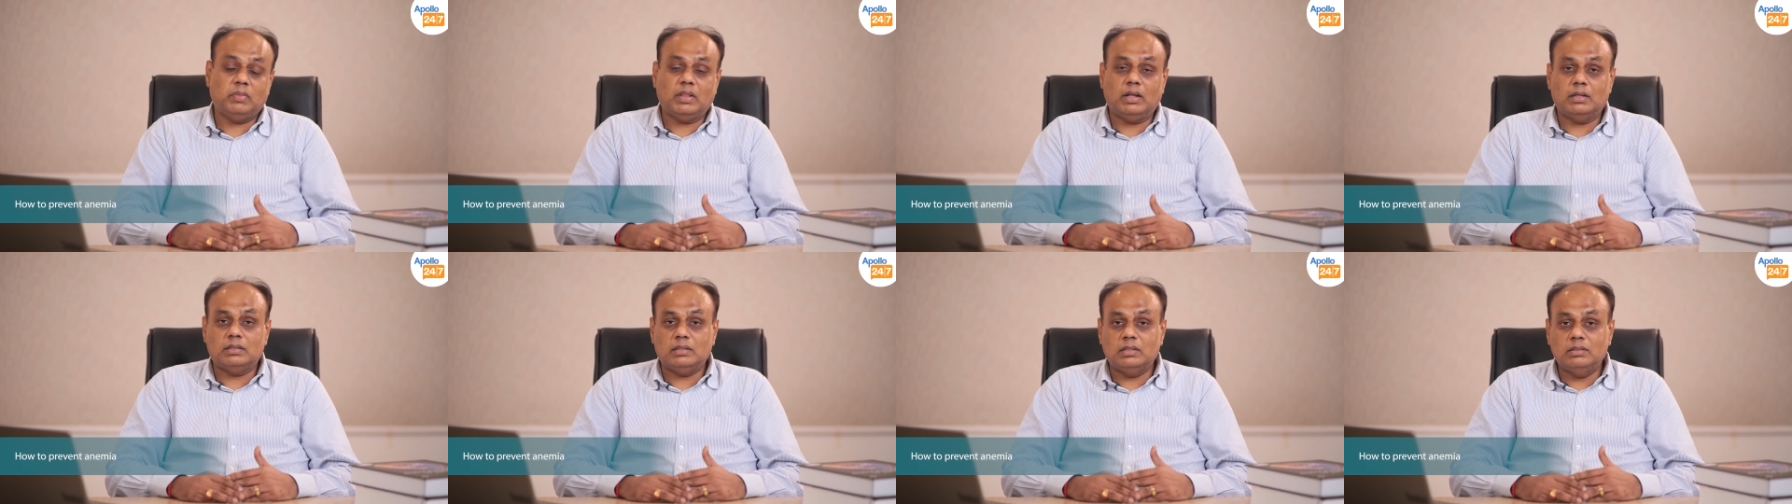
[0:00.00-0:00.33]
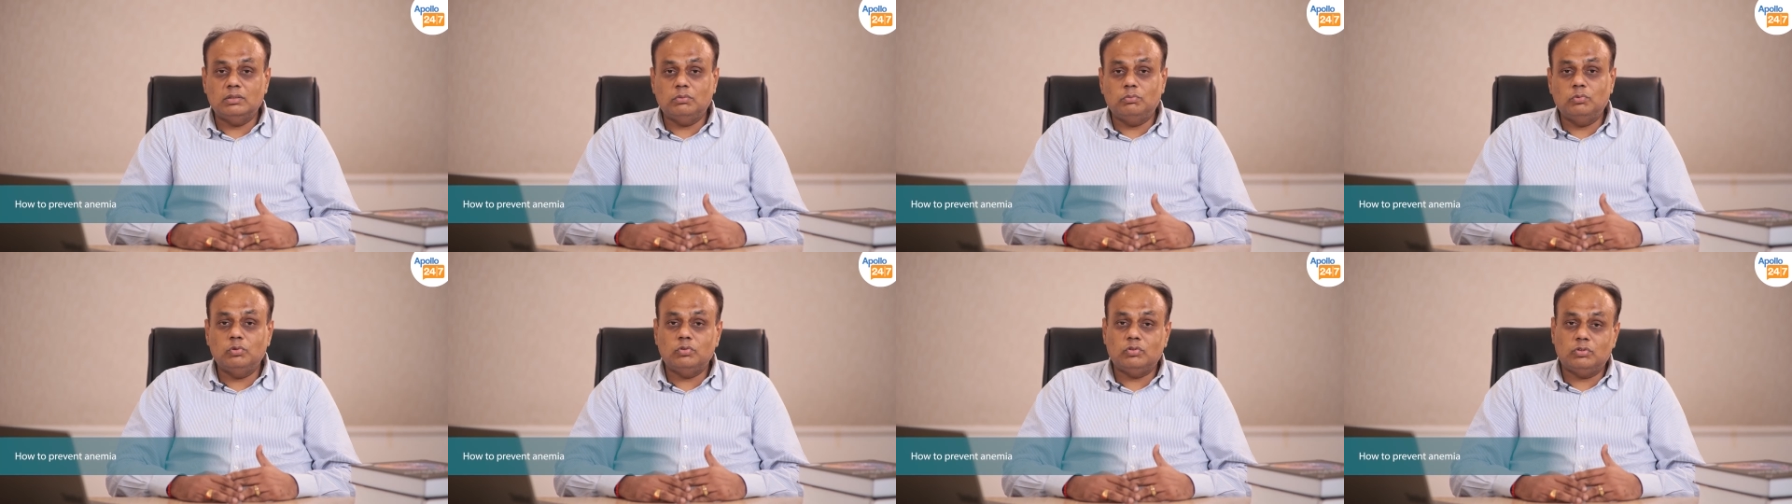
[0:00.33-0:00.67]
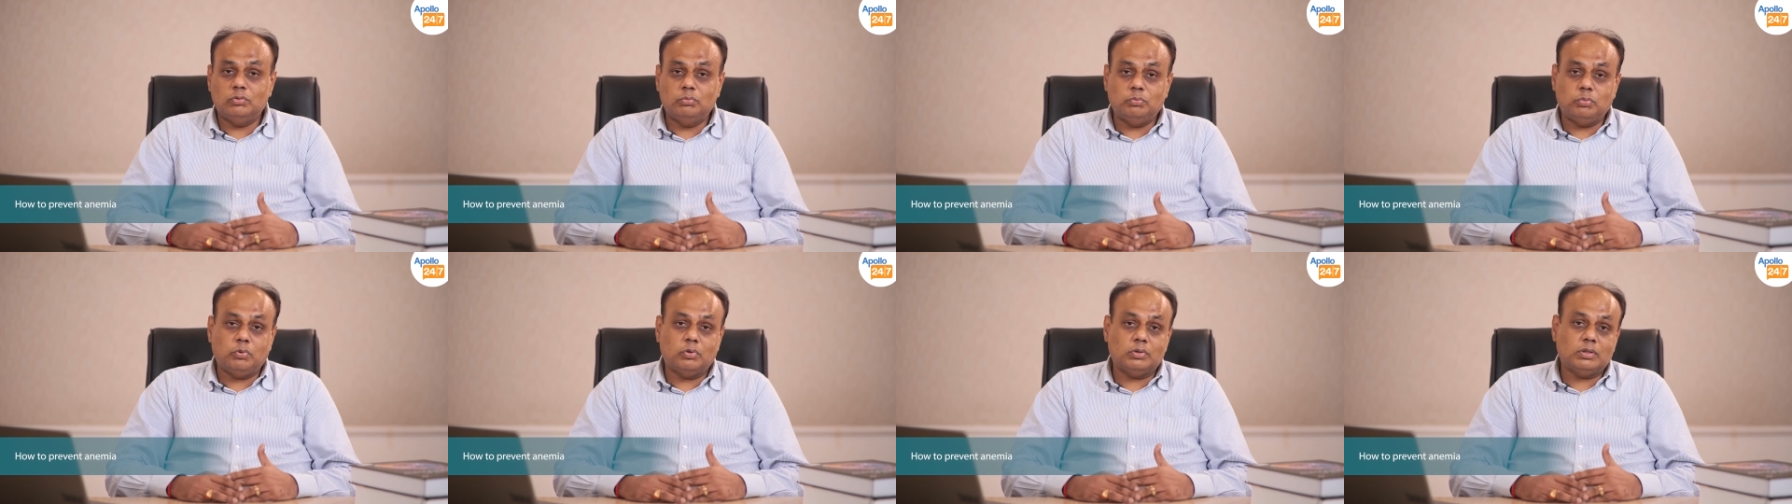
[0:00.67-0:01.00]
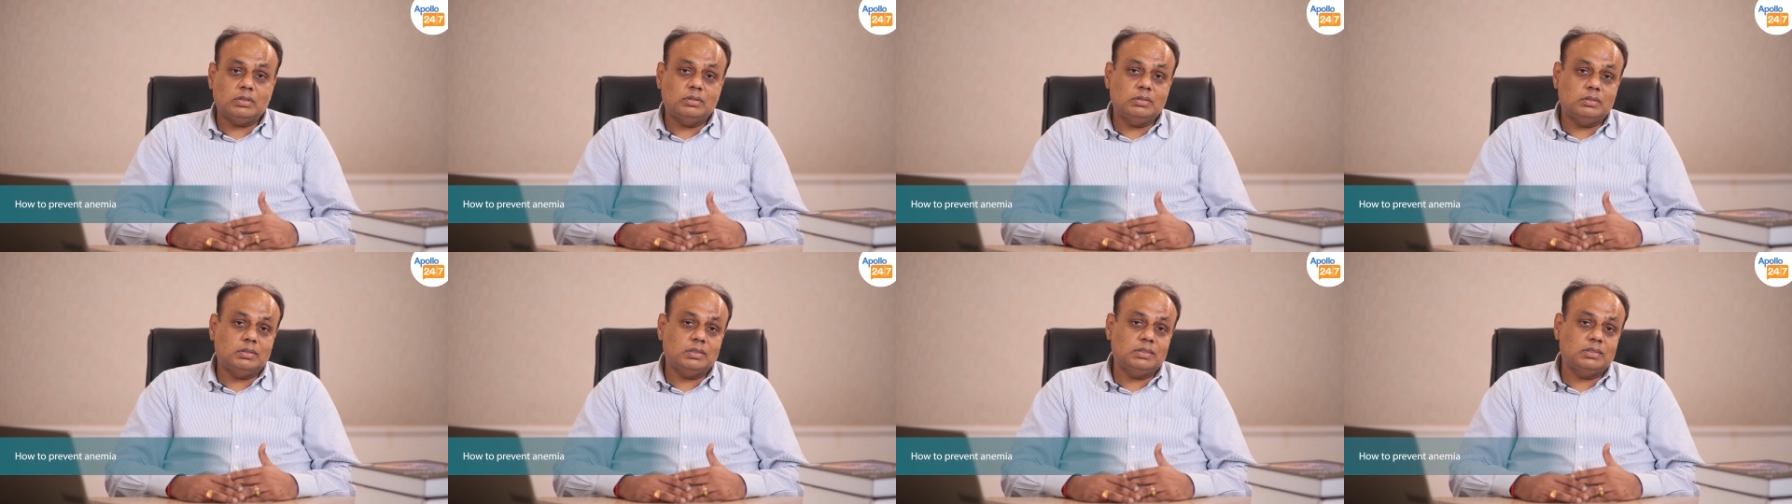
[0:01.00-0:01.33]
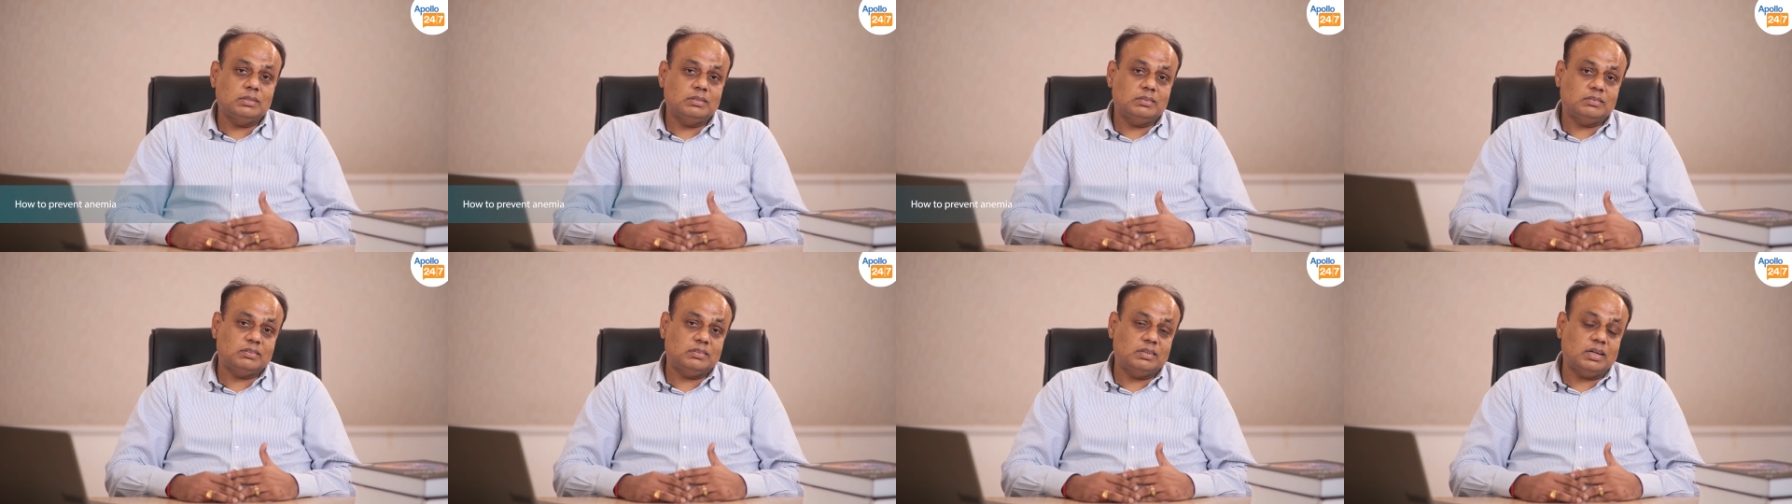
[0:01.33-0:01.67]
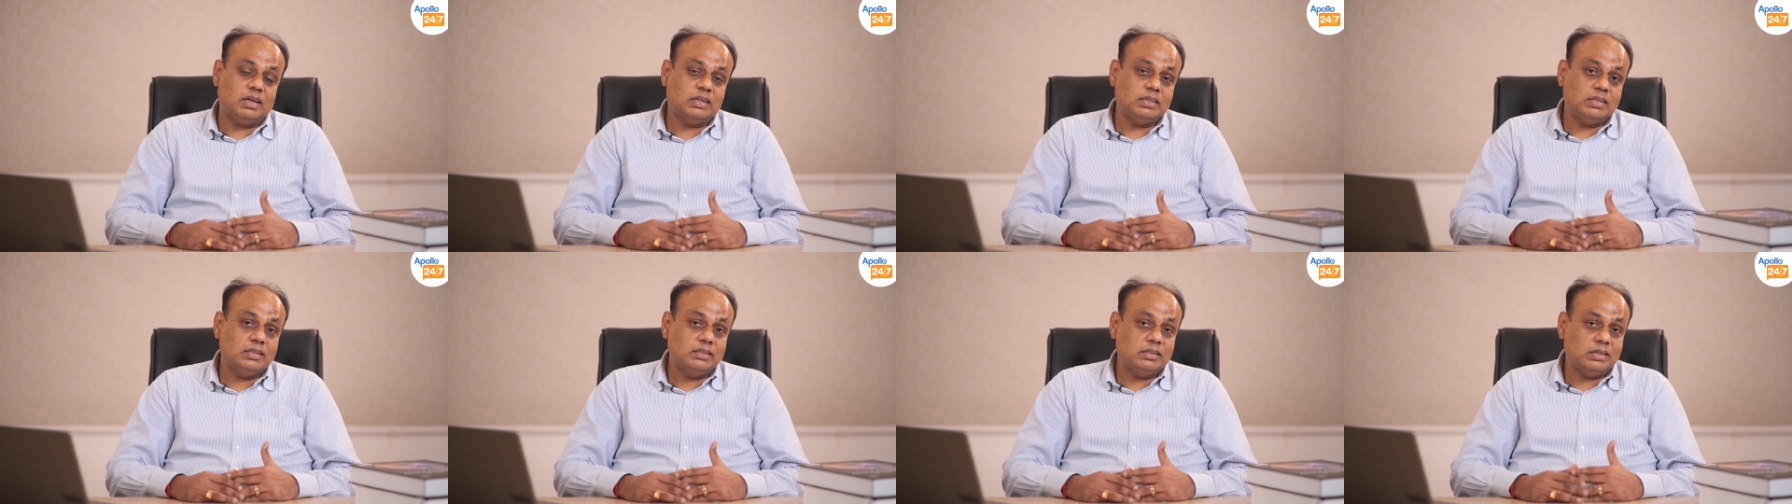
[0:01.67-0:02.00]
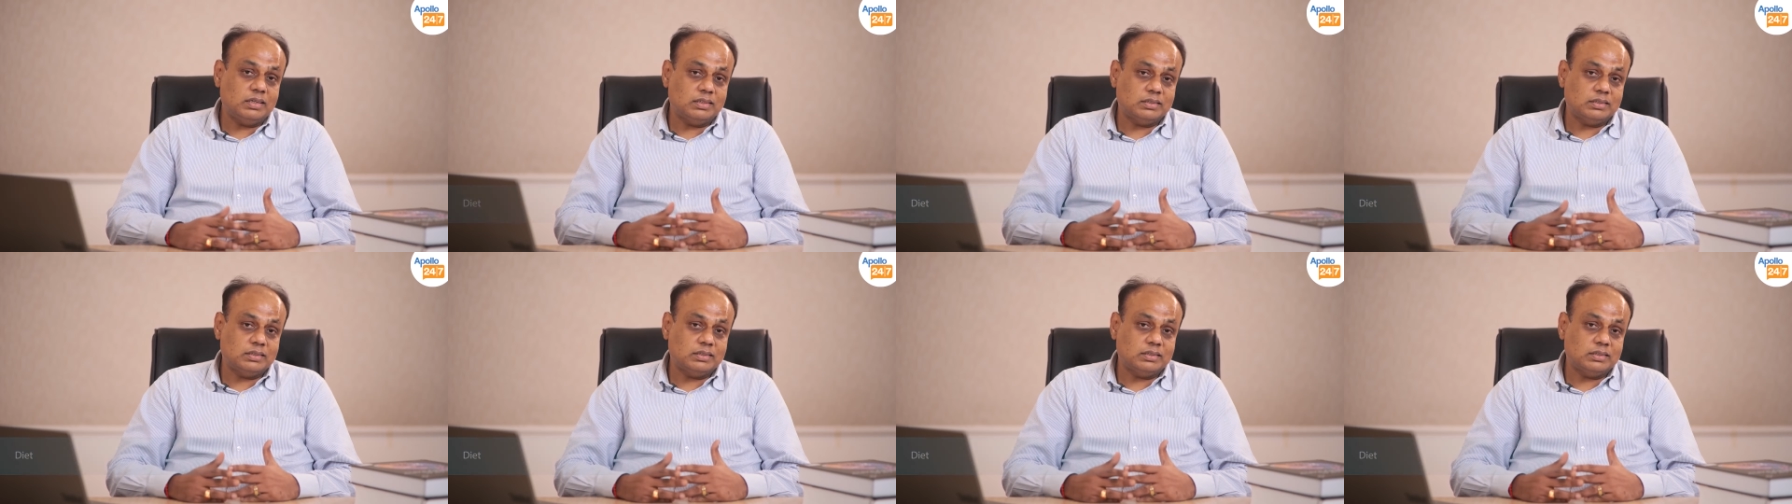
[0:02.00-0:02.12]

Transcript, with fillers: I think the most important thing is diet.